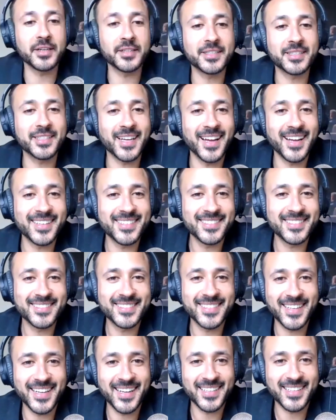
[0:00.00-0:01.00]
side,
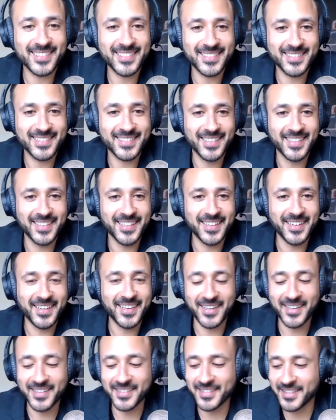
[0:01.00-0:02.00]
yes.
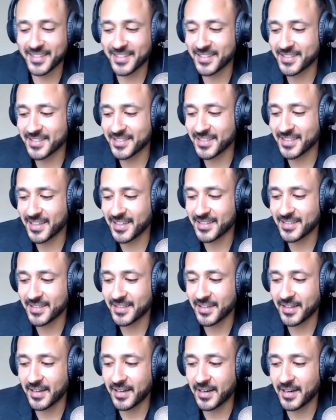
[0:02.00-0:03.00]
On the good side.
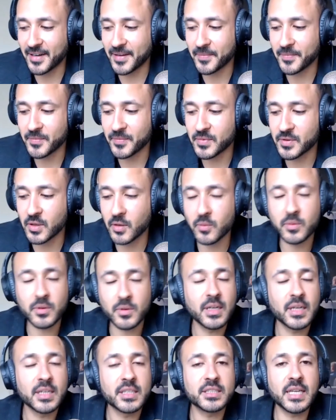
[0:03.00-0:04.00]
So
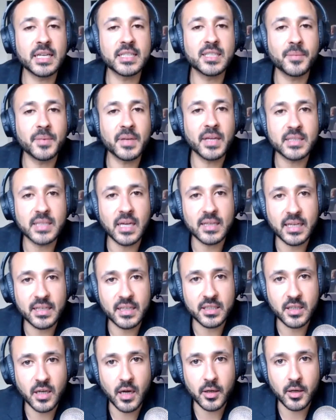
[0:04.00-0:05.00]
Shane, something else I'd like
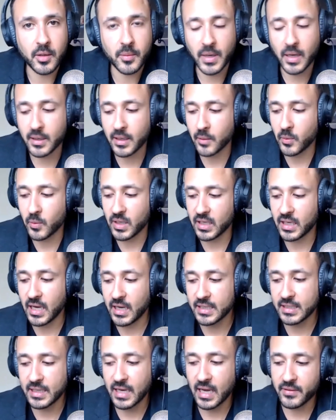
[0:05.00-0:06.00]
to talk about, and then we can
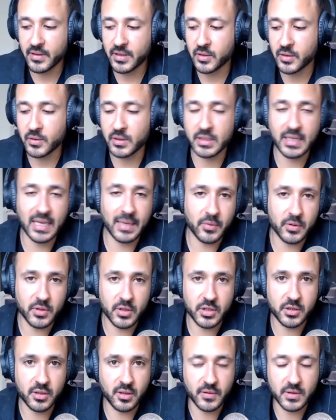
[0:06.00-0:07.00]
kind of dive into it deeper,
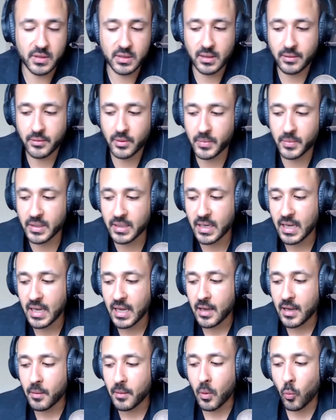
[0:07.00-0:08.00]
just surface level. But
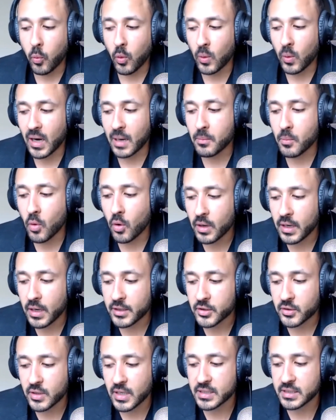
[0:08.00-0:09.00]
what I'm more
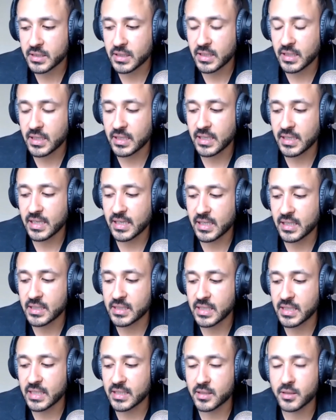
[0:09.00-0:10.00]
interested in
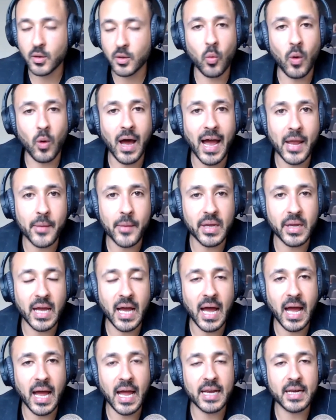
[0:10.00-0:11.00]
is the why
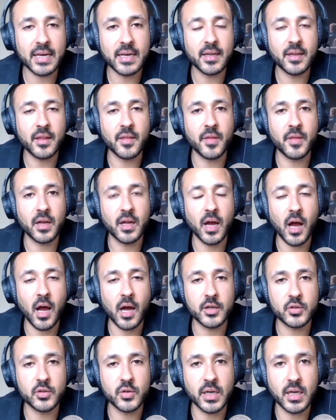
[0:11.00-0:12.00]
behind the
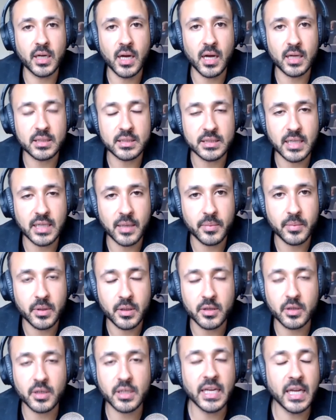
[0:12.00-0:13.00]
Cadre concept.
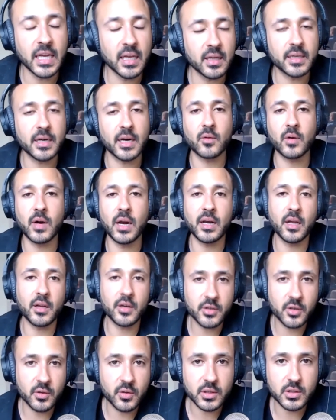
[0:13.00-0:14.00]
You're killing it right now.
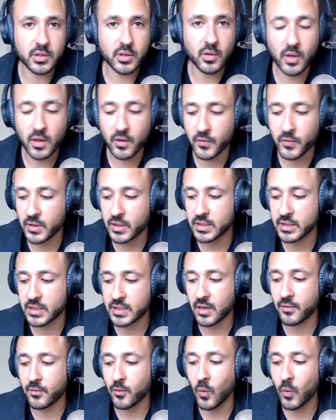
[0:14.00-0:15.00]
You're doing so well for
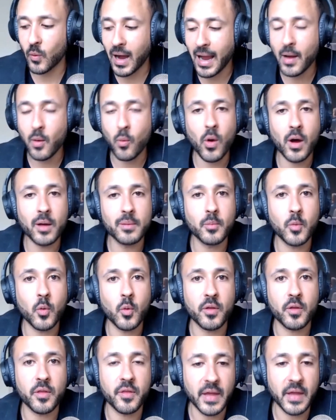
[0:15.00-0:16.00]
yourself. Why one
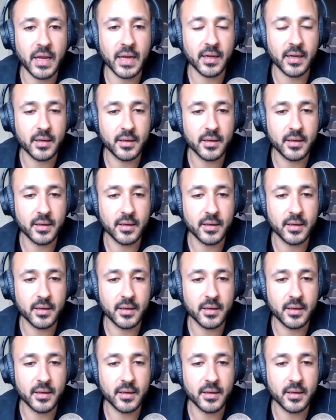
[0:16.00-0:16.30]
more thing?